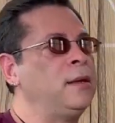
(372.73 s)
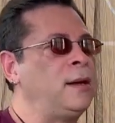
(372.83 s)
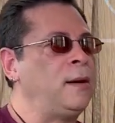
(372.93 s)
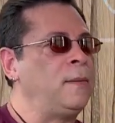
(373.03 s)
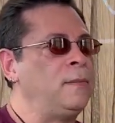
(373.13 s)

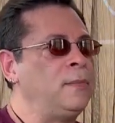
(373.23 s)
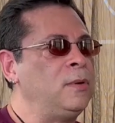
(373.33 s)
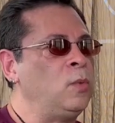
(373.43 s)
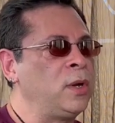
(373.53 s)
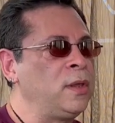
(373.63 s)

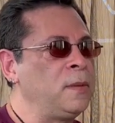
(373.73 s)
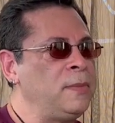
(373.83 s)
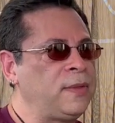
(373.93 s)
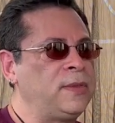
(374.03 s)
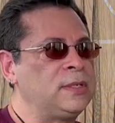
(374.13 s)
one of the
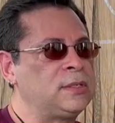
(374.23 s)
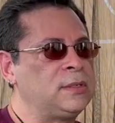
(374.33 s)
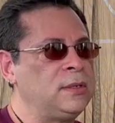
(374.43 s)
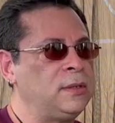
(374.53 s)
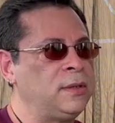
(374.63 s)

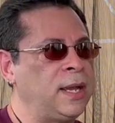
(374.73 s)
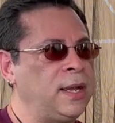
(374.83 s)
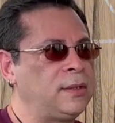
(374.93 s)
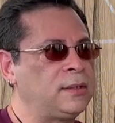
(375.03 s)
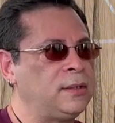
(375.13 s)
methods
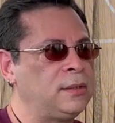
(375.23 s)
that